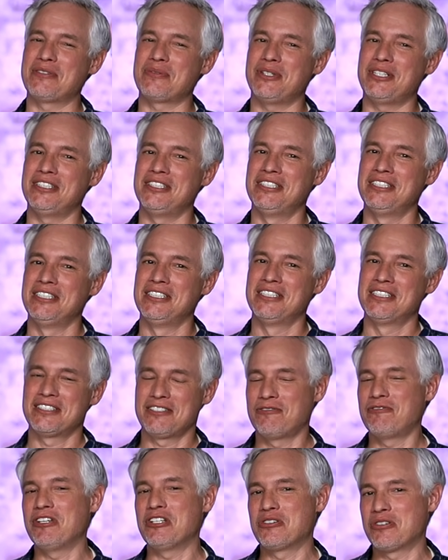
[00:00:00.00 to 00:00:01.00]
Well, a
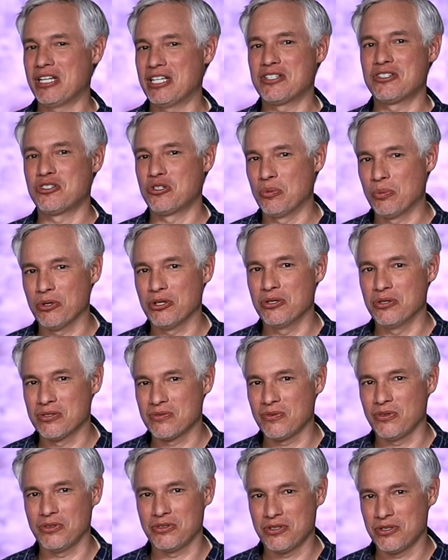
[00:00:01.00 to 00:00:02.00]
feature that's super
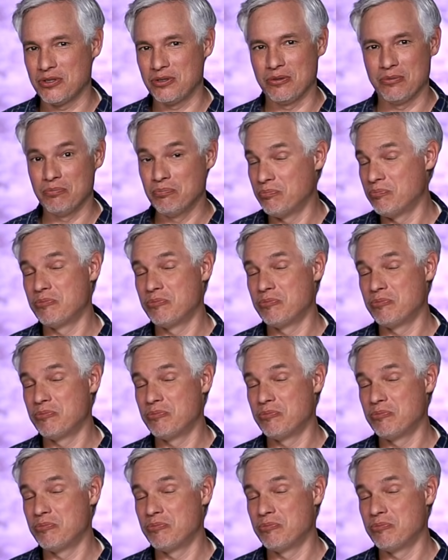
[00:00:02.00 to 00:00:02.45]
useful to